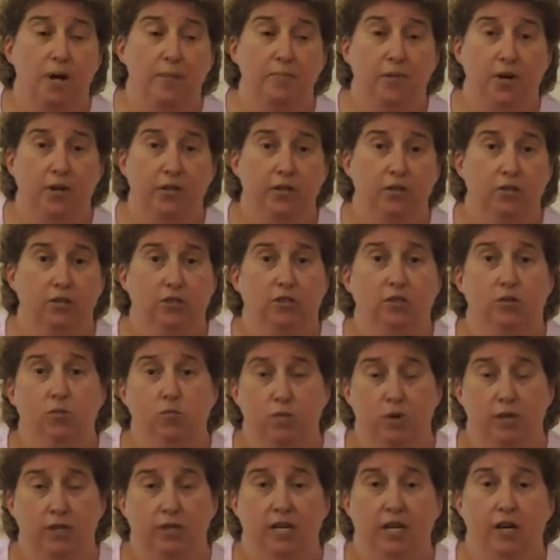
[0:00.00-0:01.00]
mother is the
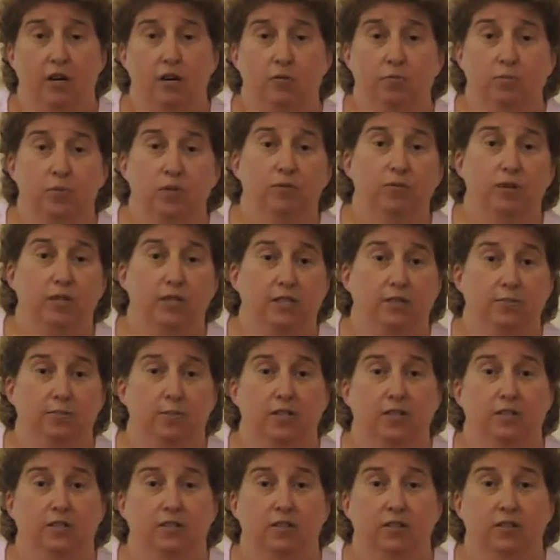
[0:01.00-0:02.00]
one that helped me raise
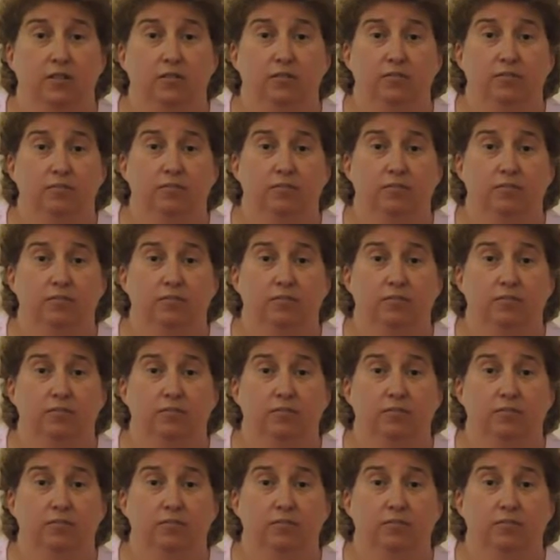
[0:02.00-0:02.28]
my son.